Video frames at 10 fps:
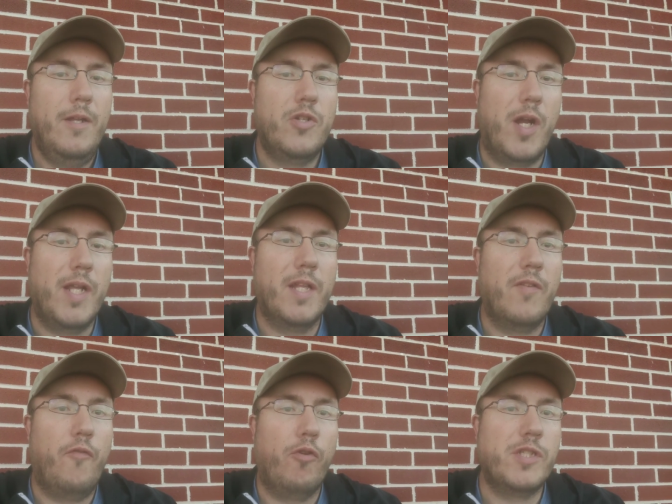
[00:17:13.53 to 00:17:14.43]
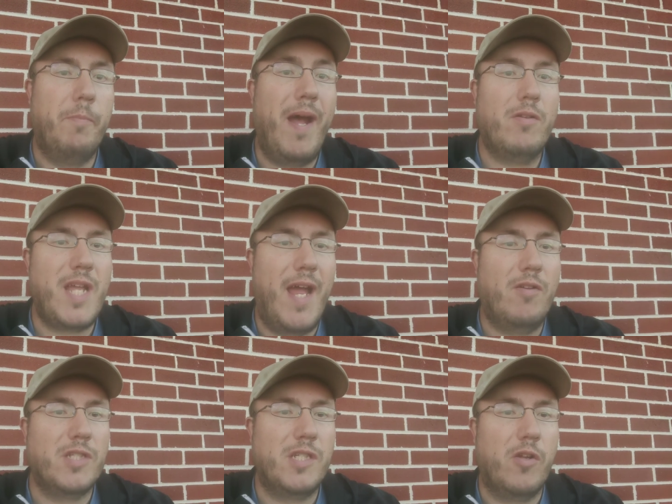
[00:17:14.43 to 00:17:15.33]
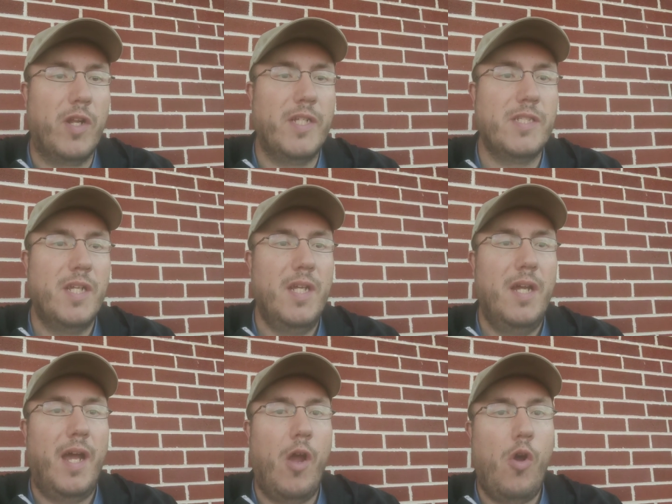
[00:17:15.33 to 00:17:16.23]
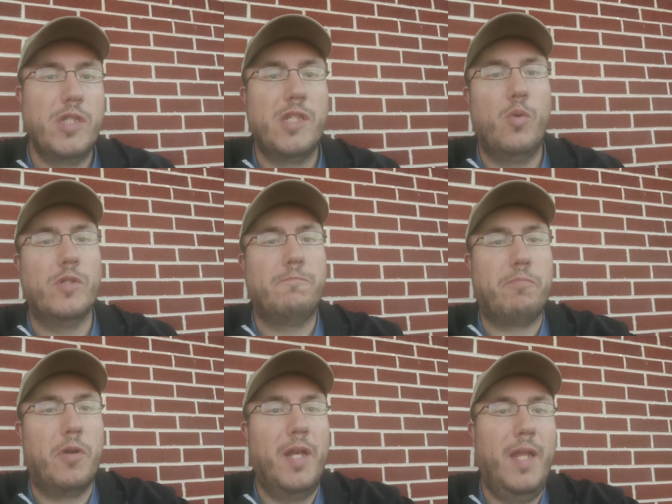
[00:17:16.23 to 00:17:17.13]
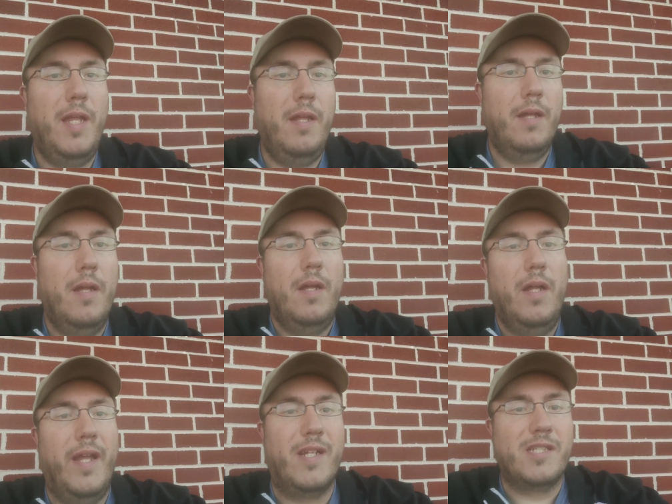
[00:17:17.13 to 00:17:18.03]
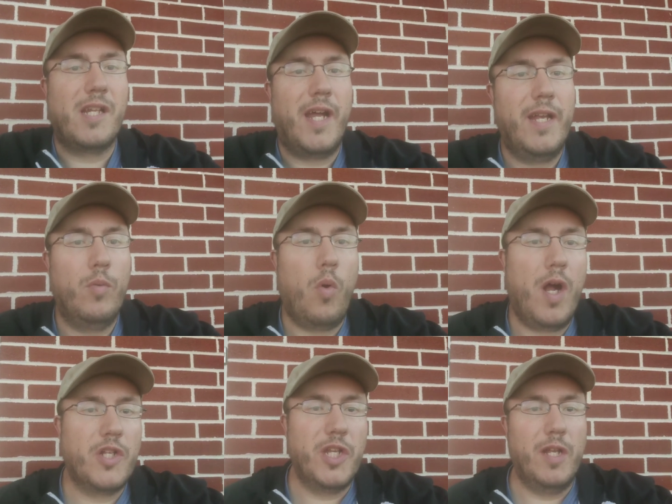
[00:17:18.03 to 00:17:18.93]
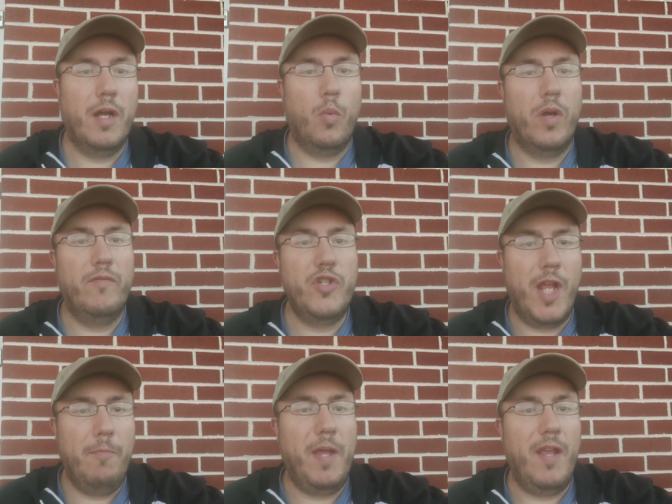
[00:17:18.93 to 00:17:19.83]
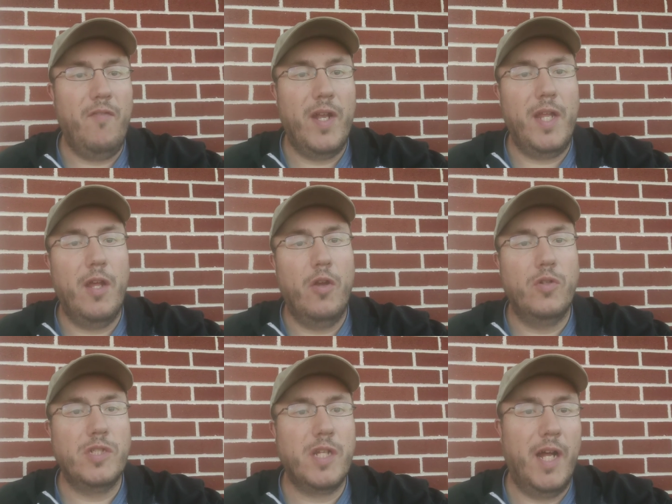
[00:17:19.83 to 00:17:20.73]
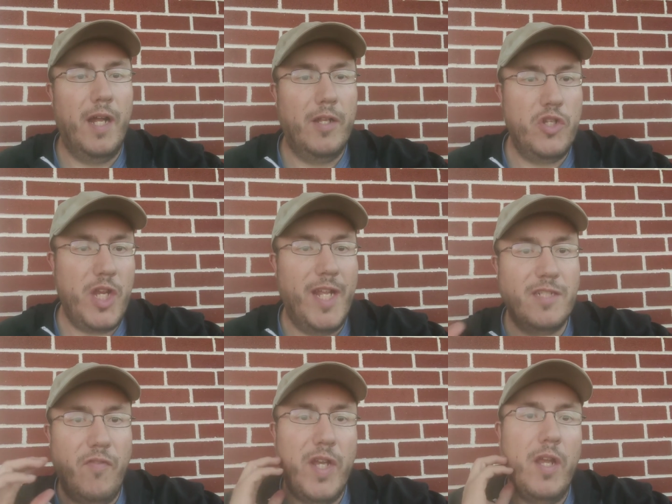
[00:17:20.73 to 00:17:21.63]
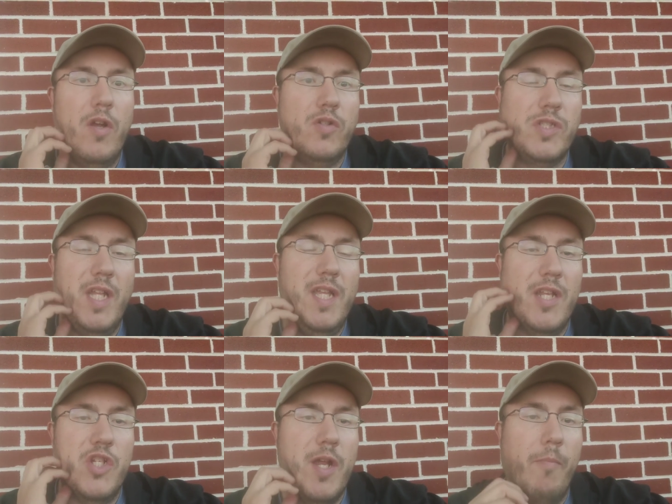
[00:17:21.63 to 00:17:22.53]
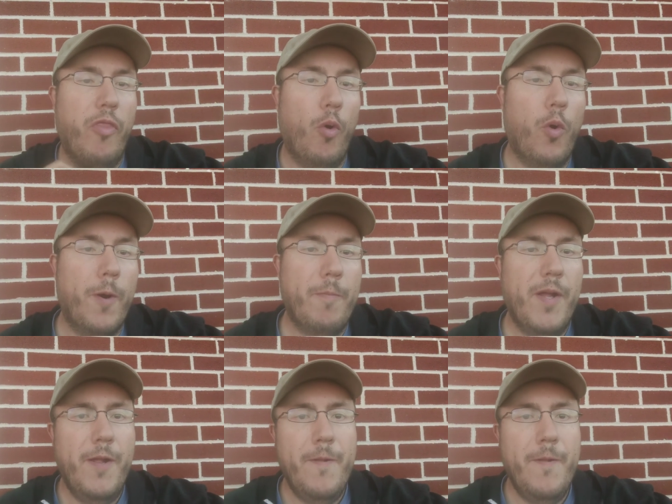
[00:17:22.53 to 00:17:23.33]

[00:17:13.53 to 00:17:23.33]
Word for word: try to get the first About Town series. I also was pretty excited watching uh, one of JP videos, uh, Jay's videos. He did Jim Thorpe.